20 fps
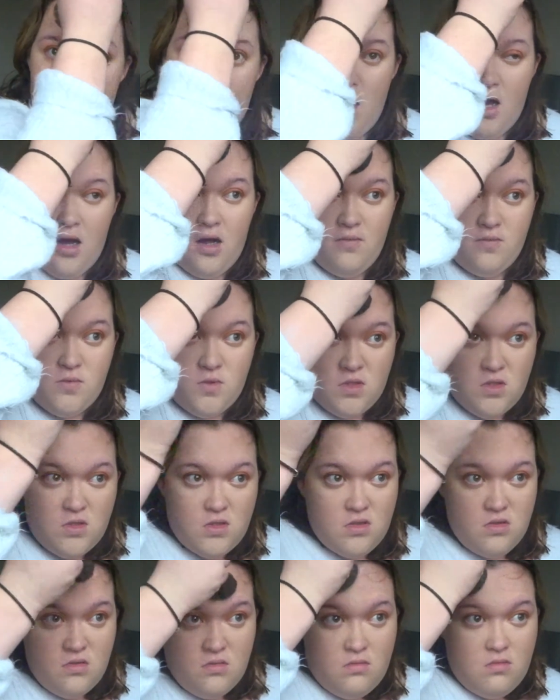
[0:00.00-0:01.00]
I kind of
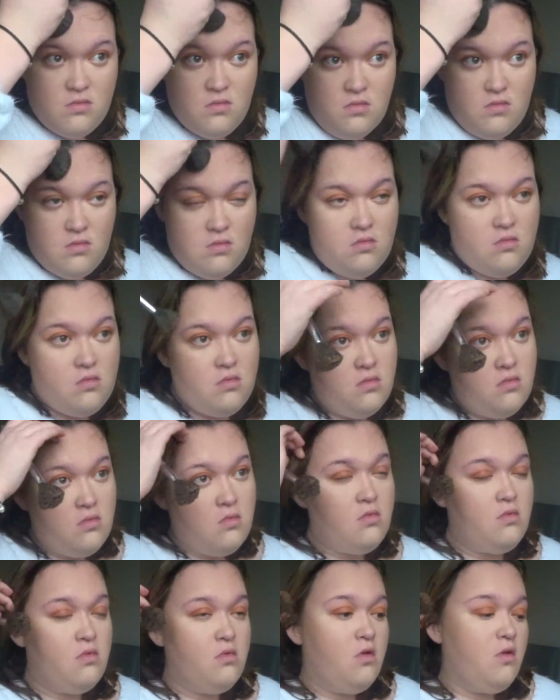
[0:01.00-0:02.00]
just
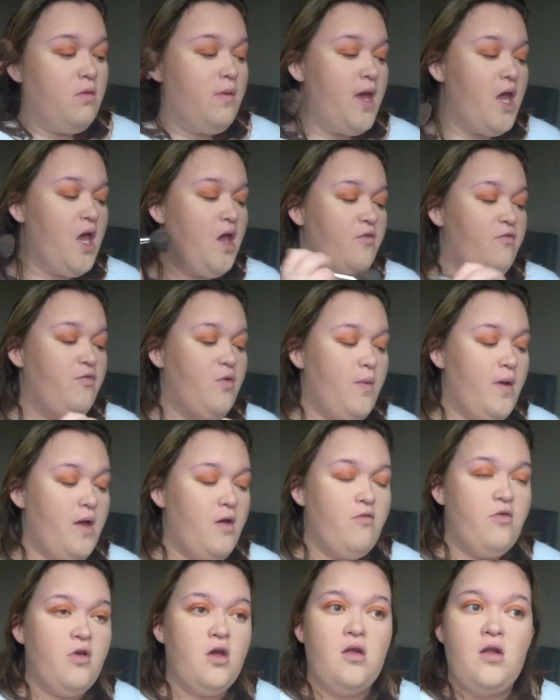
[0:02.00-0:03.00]
do it everywhere,
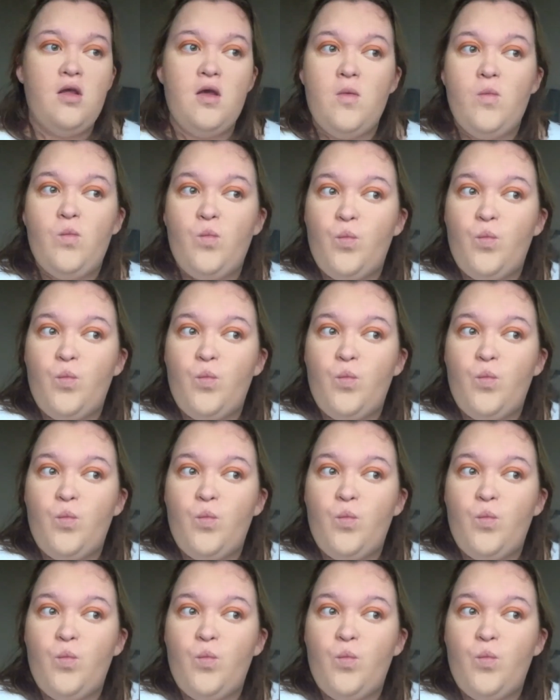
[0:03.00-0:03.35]
really.